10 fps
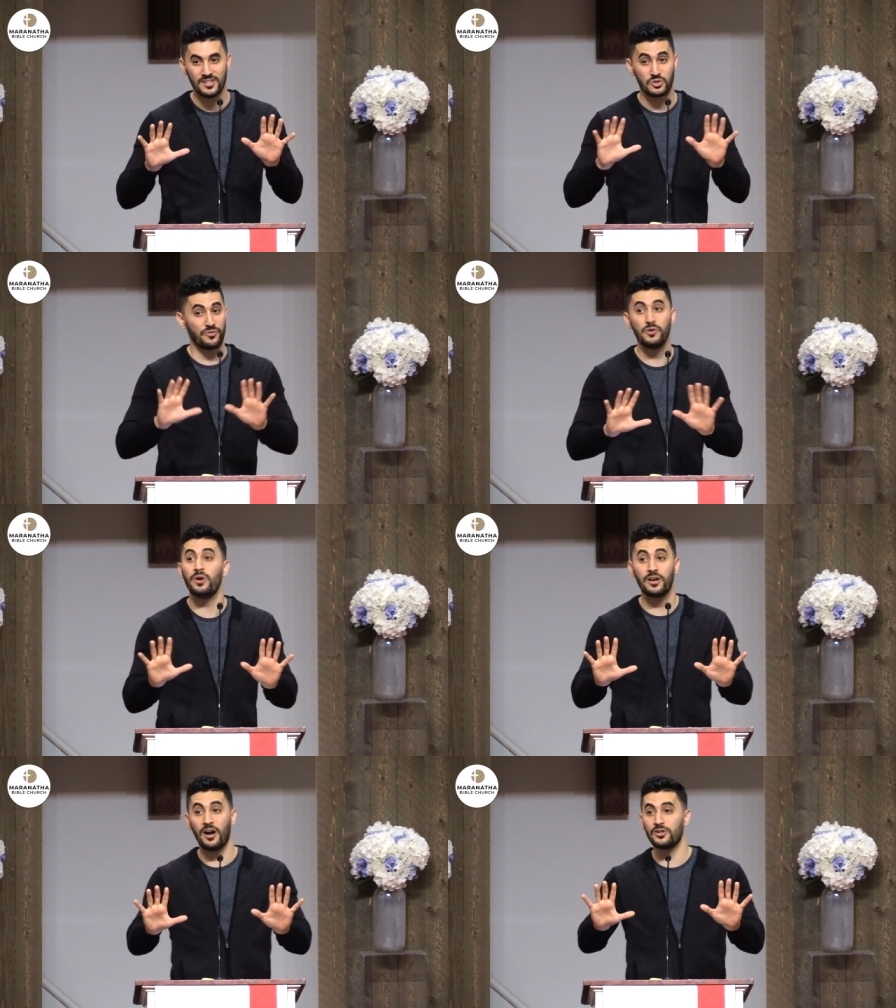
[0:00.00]
So if you
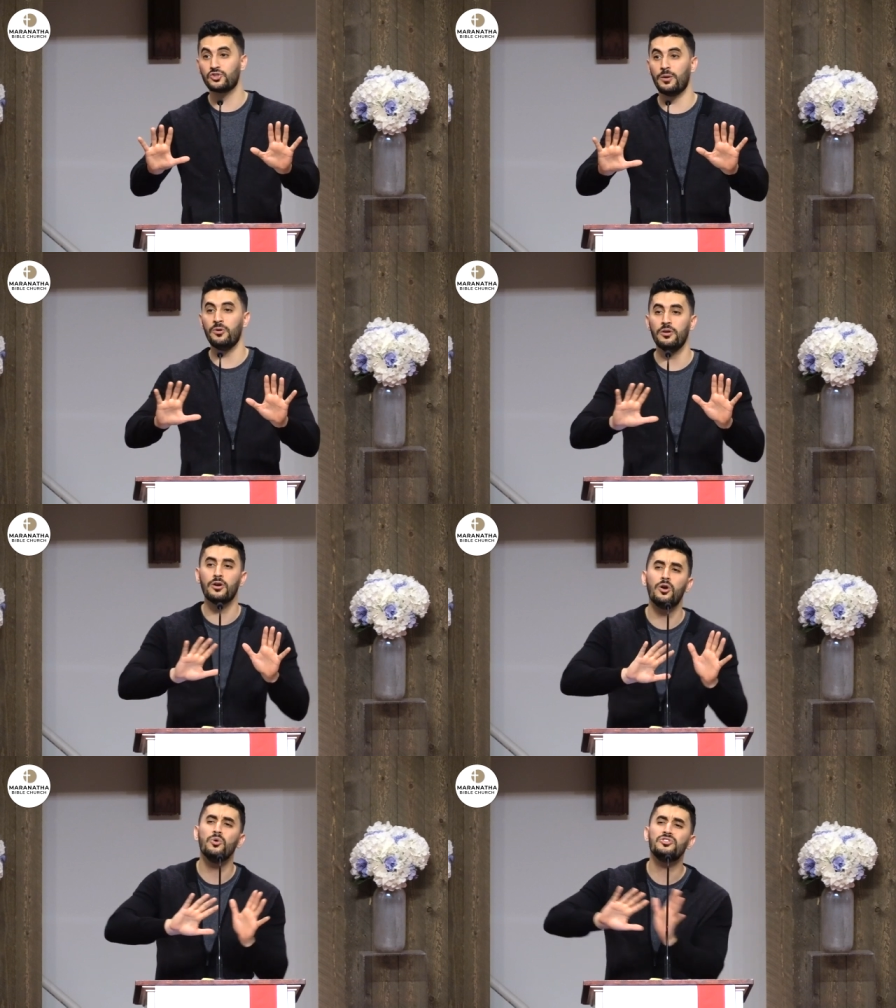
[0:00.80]
want to cause
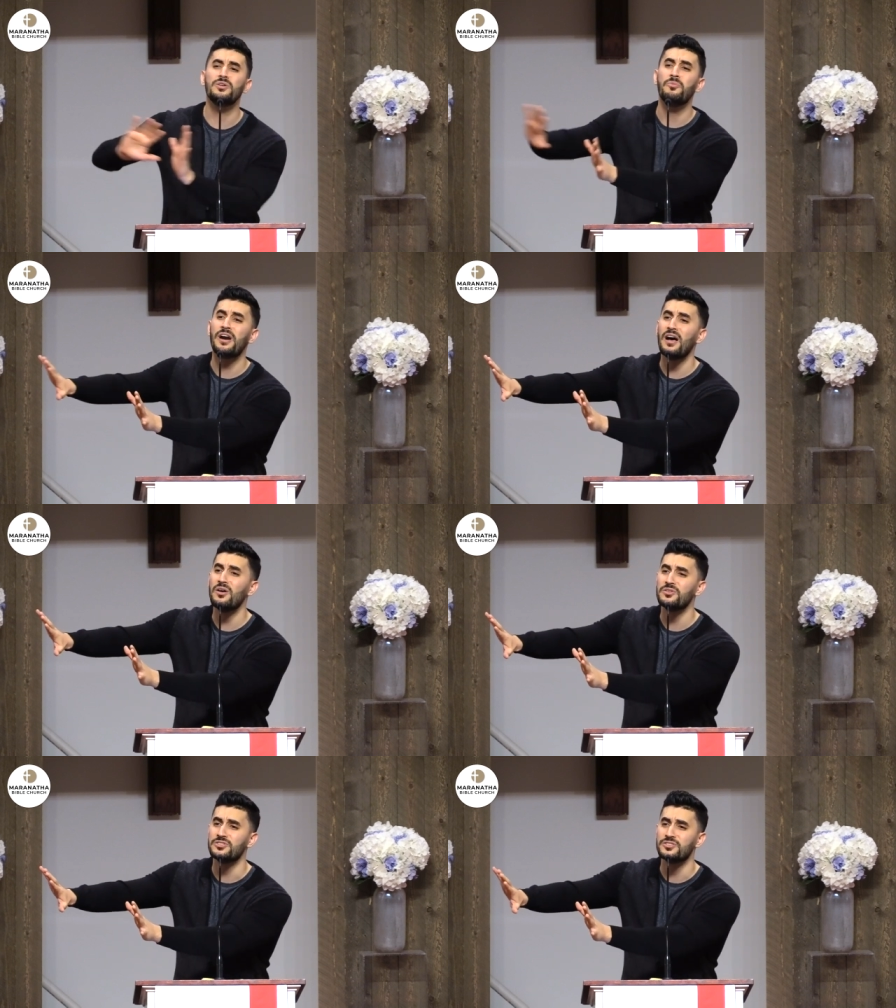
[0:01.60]
trouble, go somewhere
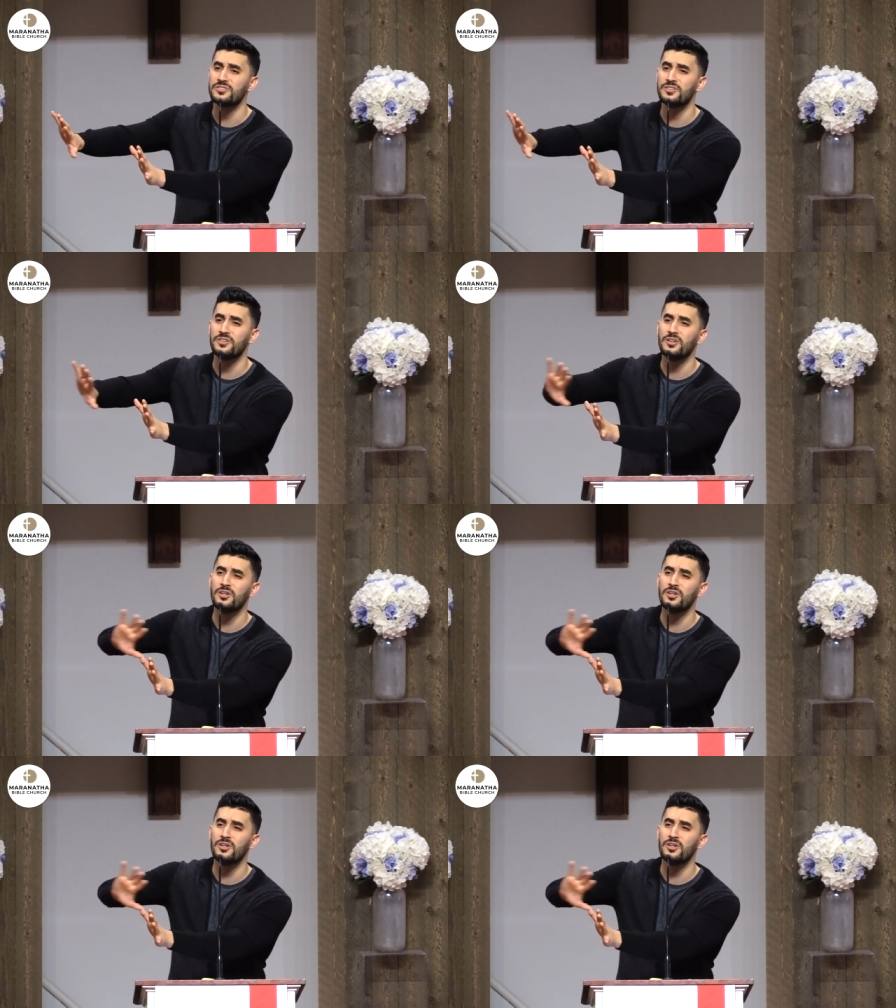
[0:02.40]
else.